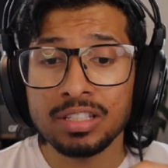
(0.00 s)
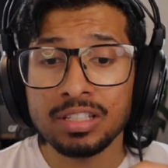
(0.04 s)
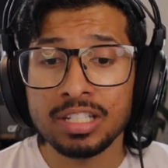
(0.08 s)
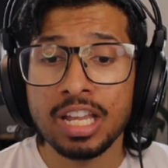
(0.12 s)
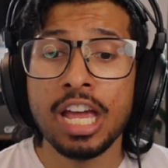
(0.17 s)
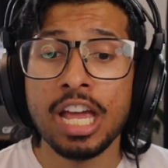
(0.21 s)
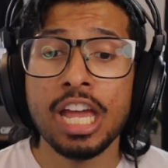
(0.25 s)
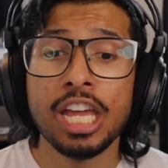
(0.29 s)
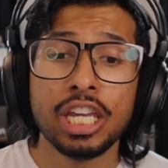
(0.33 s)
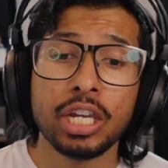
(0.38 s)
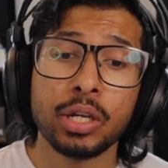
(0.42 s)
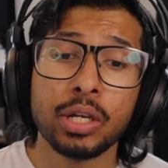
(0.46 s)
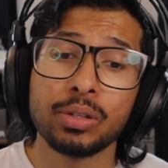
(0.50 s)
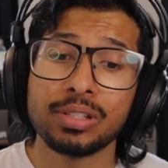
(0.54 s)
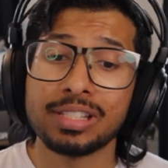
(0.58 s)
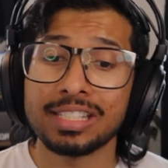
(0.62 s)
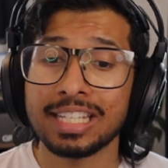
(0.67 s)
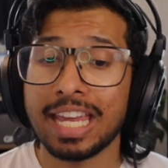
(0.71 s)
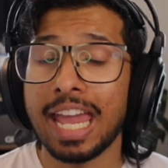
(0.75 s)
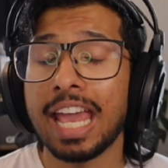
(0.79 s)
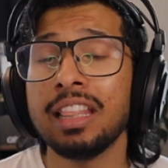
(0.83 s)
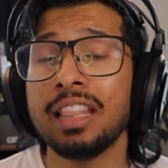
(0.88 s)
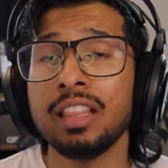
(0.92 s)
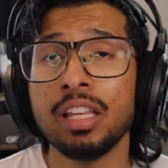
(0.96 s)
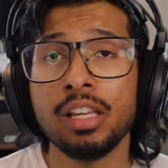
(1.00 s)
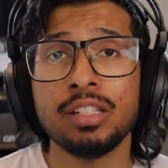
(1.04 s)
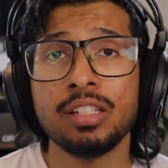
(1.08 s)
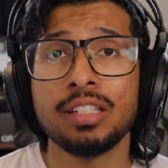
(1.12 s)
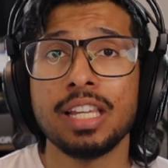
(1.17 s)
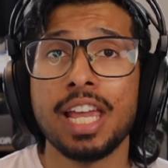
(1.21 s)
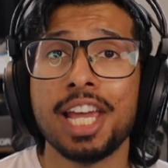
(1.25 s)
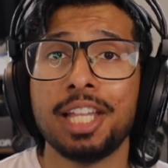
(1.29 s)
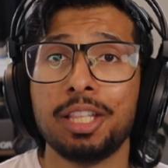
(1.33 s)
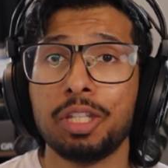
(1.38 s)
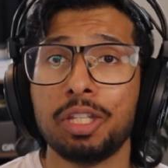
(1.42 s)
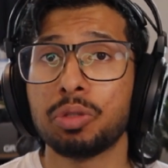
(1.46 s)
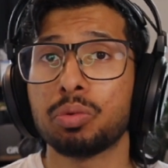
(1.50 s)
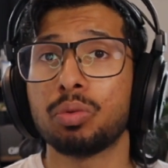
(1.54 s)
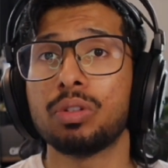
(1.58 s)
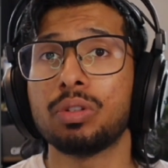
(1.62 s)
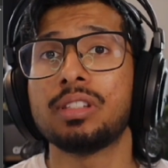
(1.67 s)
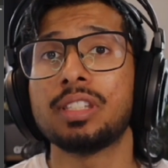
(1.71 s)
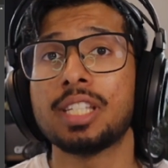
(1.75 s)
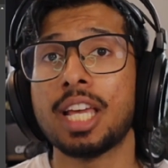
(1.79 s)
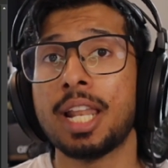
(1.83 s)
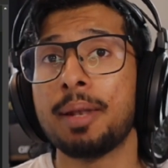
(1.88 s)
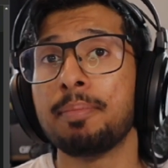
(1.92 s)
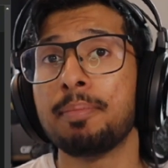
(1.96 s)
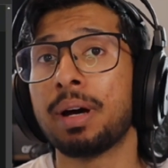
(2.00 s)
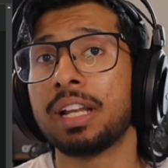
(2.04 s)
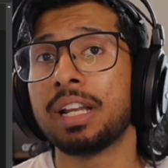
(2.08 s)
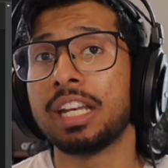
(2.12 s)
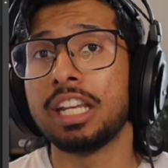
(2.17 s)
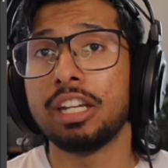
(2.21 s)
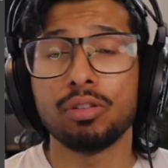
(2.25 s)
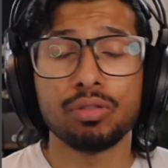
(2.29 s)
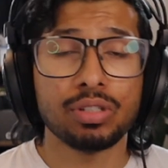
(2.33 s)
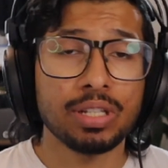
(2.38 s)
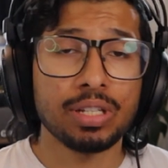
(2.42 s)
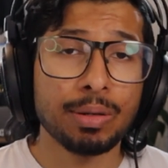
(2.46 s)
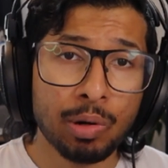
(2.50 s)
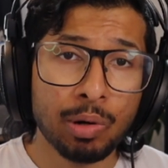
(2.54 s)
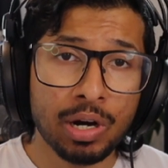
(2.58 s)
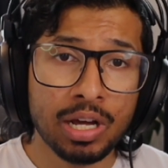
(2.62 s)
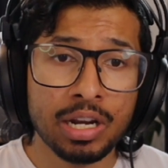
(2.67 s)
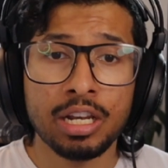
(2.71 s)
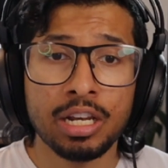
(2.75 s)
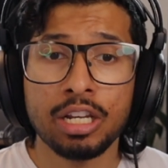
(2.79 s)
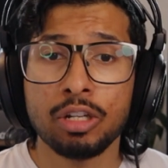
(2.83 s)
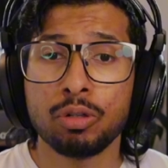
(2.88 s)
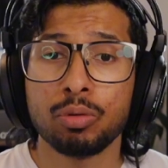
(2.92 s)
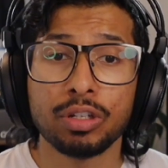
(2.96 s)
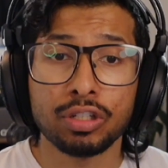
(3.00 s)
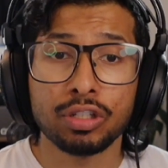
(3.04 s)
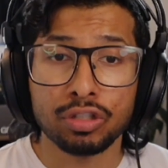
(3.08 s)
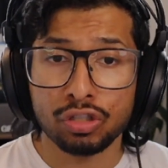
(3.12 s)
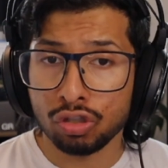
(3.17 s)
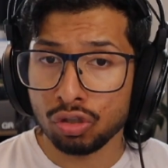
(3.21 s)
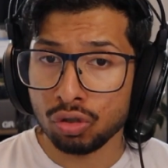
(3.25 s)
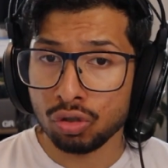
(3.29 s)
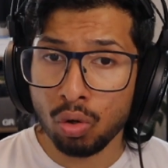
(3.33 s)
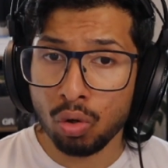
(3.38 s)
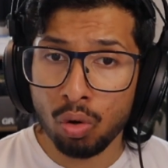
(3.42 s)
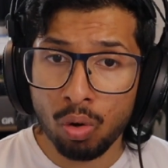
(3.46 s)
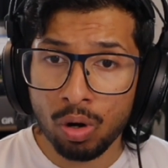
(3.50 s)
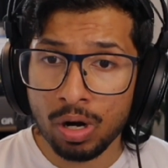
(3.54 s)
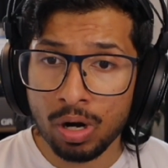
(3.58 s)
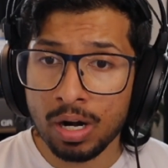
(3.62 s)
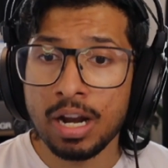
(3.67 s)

You could scan this and this would send money to someone, to a store.